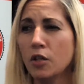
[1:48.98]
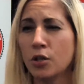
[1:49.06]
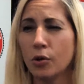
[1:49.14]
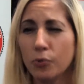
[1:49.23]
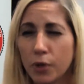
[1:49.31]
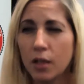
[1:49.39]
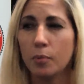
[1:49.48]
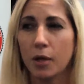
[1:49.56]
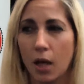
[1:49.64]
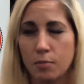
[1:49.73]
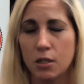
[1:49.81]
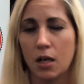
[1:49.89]
So it really
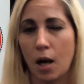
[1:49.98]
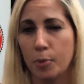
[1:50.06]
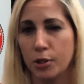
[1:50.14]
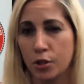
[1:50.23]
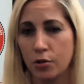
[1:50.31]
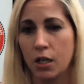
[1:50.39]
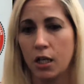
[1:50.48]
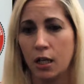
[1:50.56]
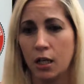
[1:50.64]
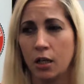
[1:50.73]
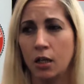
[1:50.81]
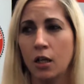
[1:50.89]
becomes an
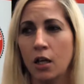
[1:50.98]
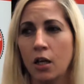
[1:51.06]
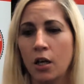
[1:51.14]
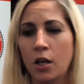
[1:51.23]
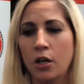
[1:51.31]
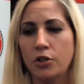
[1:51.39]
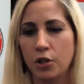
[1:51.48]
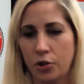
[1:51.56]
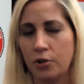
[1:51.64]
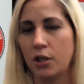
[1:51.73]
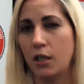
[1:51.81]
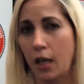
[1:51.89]
opportunity to
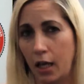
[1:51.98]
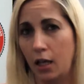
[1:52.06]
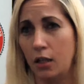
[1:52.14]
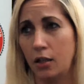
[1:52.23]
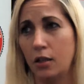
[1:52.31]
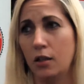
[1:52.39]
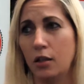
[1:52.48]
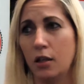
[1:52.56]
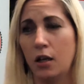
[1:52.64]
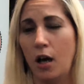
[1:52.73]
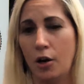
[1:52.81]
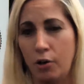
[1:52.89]
create
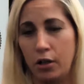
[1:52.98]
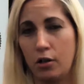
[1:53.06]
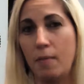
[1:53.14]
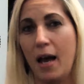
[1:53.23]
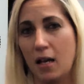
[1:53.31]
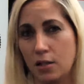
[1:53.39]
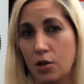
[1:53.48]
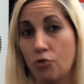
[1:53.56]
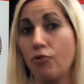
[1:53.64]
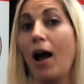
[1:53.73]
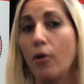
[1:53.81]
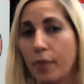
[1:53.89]
a critical mass
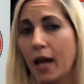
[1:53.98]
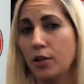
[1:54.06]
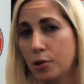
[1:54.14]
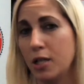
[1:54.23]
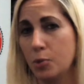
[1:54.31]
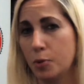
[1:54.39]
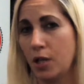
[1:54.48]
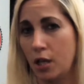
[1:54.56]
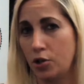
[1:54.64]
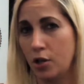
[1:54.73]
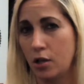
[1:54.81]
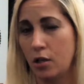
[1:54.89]
around that
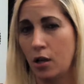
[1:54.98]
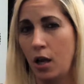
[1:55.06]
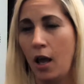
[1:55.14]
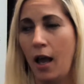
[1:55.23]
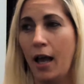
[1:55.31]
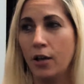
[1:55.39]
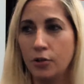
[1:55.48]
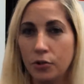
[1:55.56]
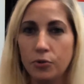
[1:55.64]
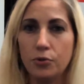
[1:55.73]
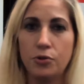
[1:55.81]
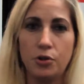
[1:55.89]
transportation and
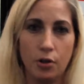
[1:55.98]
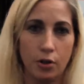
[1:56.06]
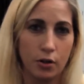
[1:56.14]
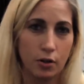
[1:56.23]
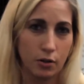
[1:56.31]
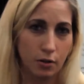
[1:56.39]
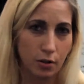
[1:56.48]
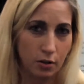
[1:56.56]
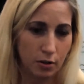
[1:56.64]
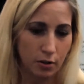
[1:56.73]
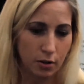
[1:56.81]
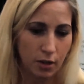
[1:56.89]
use your
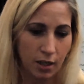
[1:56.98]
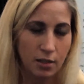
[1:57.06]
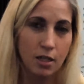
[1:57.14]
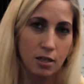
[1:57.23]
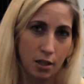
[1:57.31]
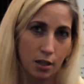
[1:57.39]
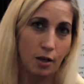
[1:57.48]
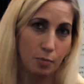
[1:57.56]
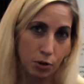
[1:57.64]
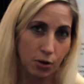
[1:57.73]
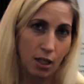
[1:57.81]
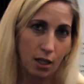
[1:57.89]
existing
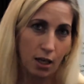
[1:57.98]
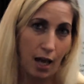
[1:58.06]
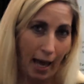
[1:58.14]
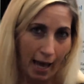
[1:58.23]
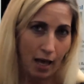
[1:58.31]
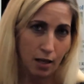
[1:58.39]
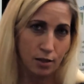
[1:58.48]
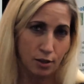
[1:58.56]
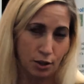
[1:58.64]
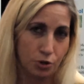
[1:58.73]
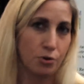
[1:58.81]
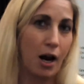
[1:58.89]
community as
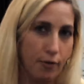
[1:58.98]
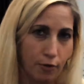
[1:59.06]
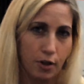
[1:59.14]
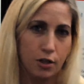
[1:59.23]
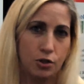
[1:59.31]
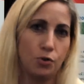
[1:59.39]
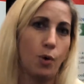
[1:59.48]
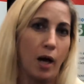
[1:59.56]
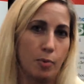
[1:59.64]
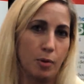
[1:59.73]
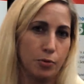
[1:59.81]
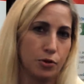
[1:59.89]
the driver as to
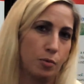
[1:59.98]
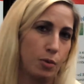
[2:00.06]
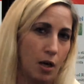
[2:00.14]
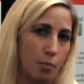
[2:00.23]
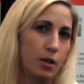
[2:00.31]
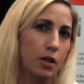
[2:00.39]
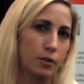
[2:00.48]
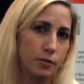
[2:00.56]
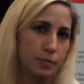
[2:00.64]
why people should be coming.